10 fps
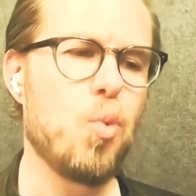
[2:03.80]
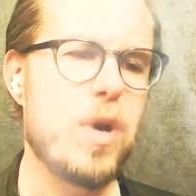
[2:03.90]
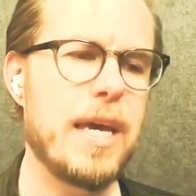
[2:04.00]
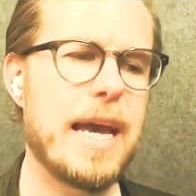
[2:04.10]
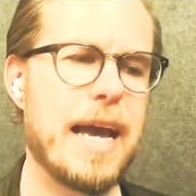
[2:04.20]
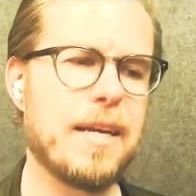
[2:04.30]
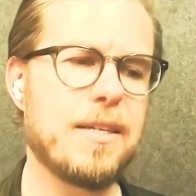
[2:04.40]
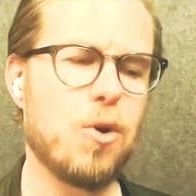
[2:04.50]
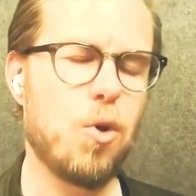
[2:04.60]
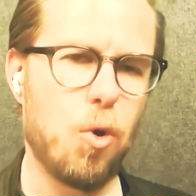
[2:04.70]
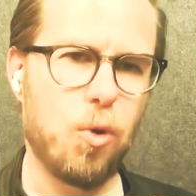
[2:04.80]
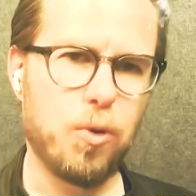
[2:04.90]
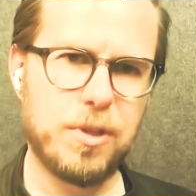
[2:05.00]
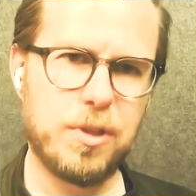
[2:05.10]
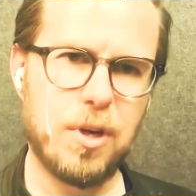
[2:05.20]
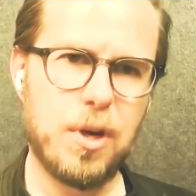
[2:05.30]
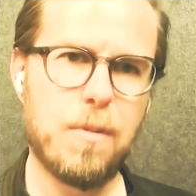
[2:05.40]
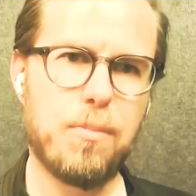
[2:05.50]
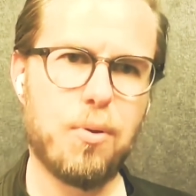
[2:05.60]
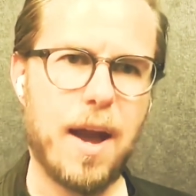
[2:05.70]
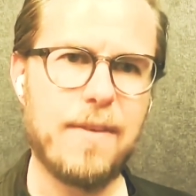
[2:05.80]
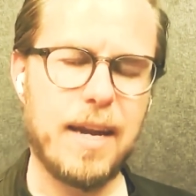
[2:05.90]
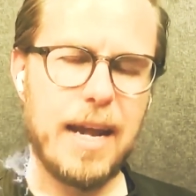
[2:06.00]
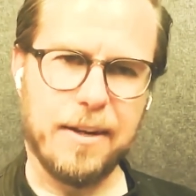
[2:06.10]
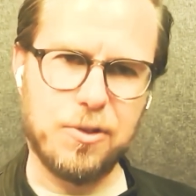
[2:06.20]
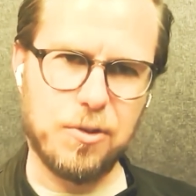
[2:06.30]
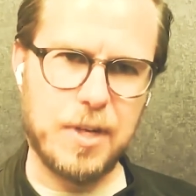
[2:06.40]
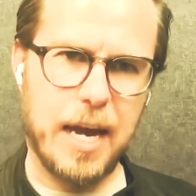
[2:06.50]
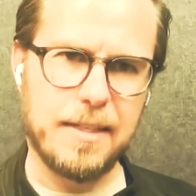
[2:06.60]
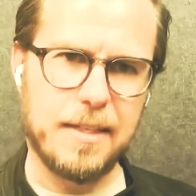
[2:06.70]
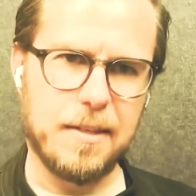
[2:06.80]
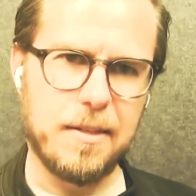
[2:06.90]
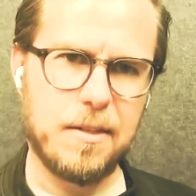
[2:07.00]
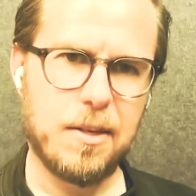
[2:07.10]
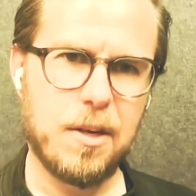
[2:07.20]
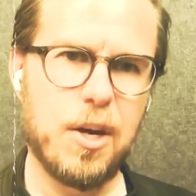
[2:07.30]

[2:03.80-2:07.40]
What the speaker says: we had to hold private exercises